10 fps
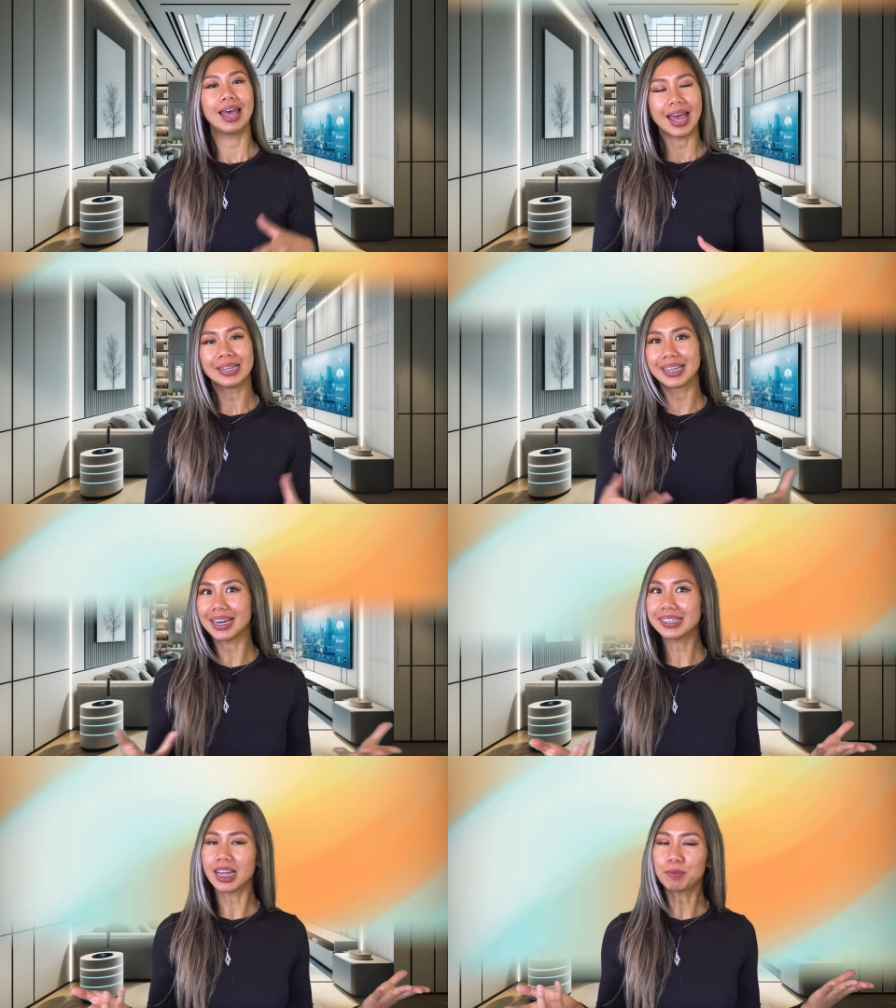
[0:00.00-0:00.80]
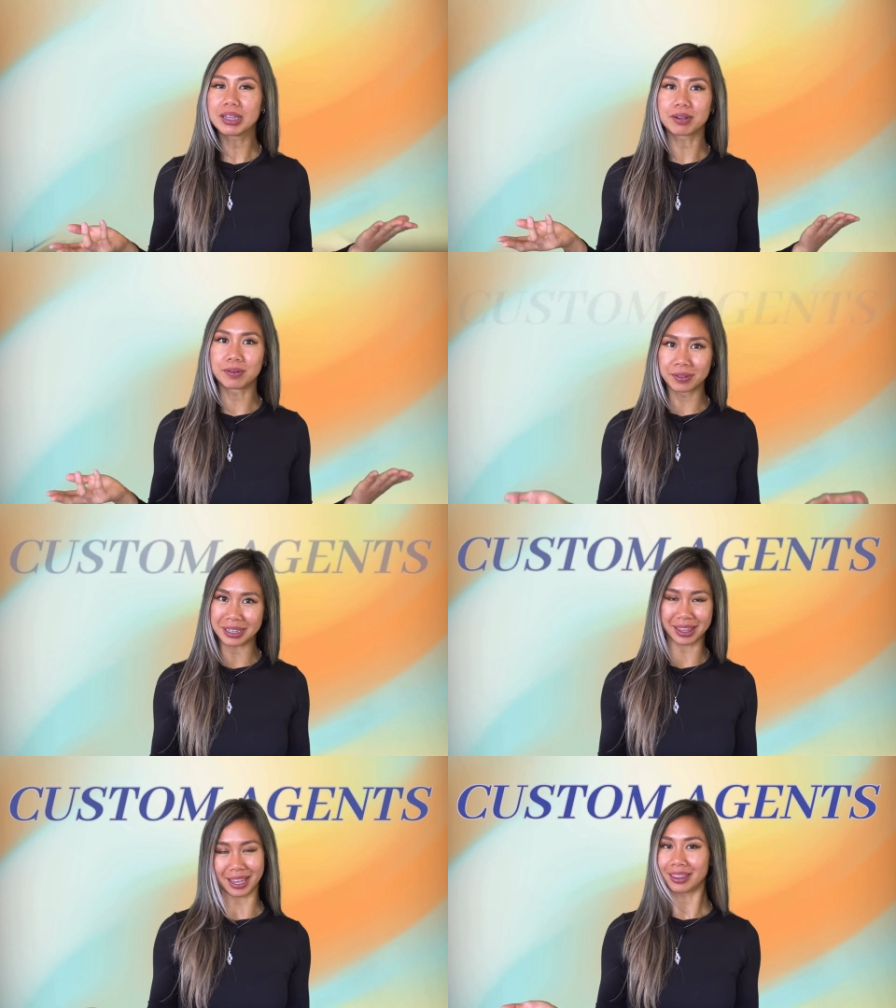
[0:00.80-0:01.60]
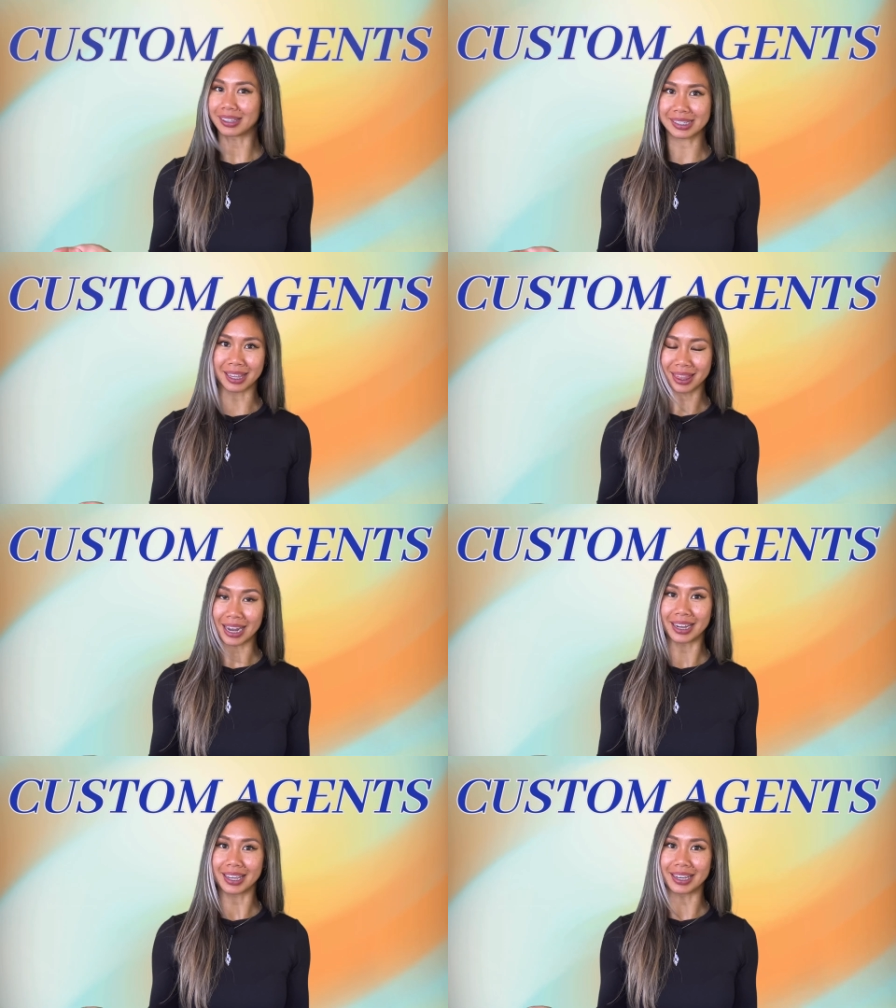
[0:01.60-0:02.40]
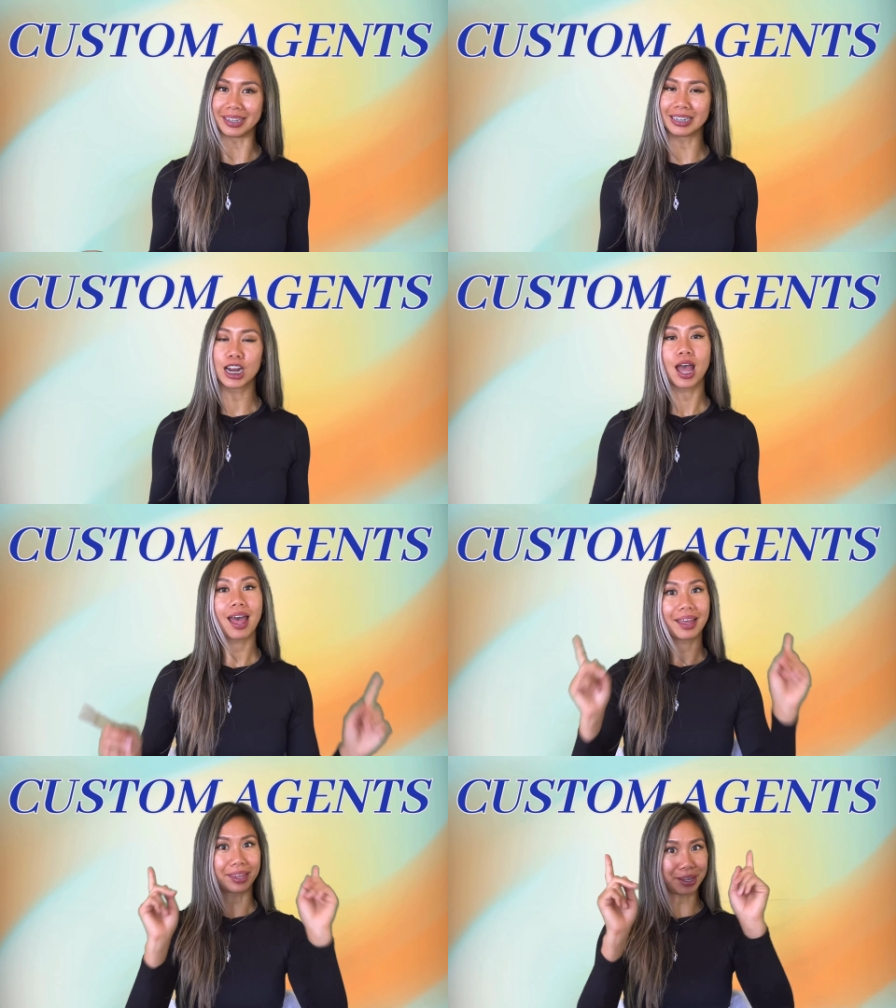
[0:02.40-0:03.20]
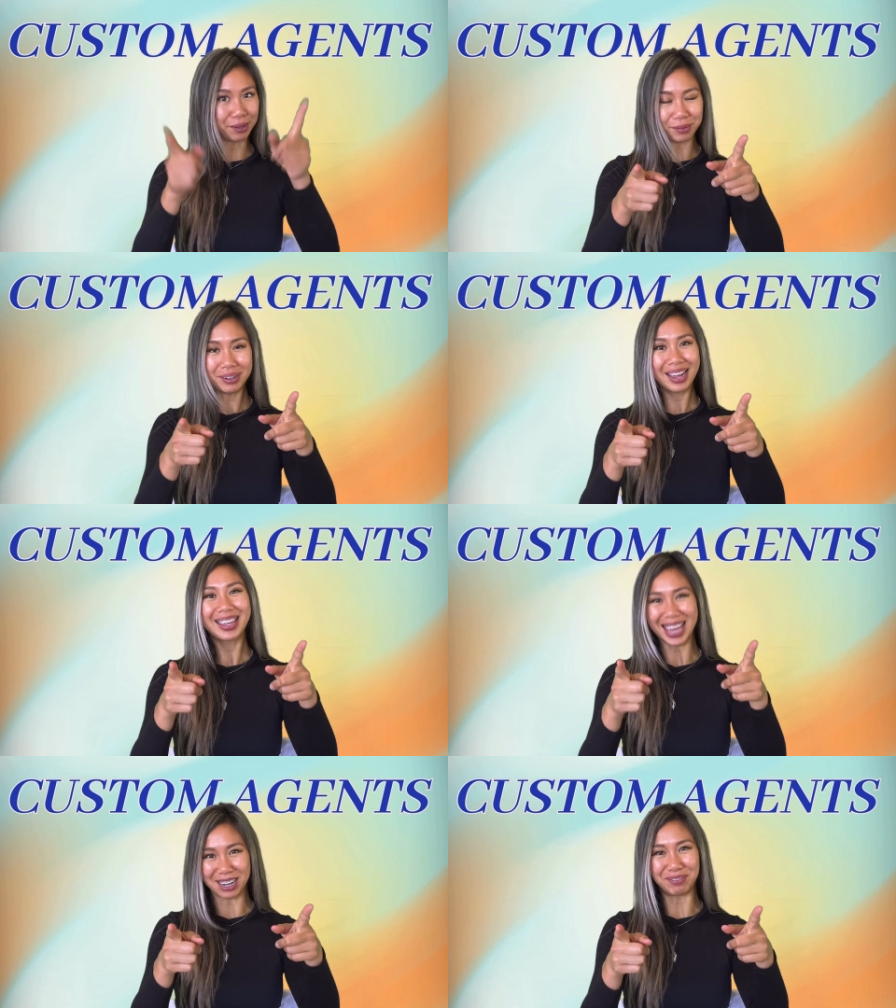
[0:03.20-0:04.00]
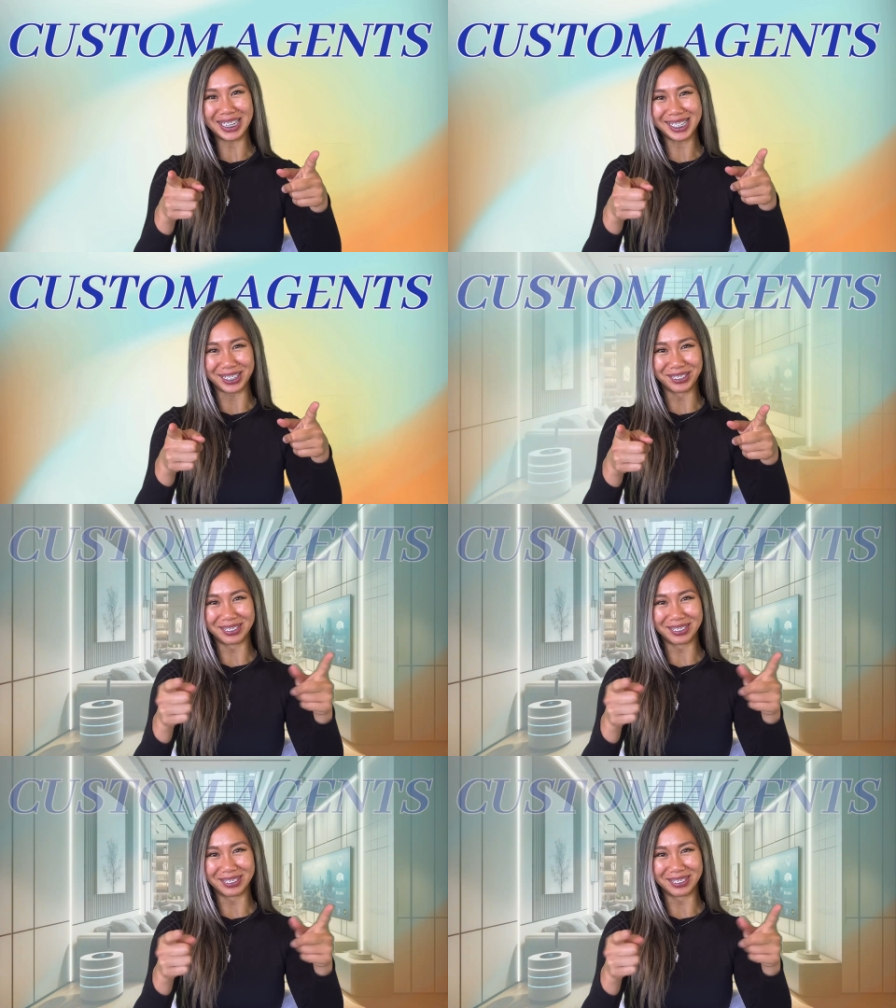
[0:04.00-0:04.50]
And data is not going to be the only thing that's synthetic here. You can be too.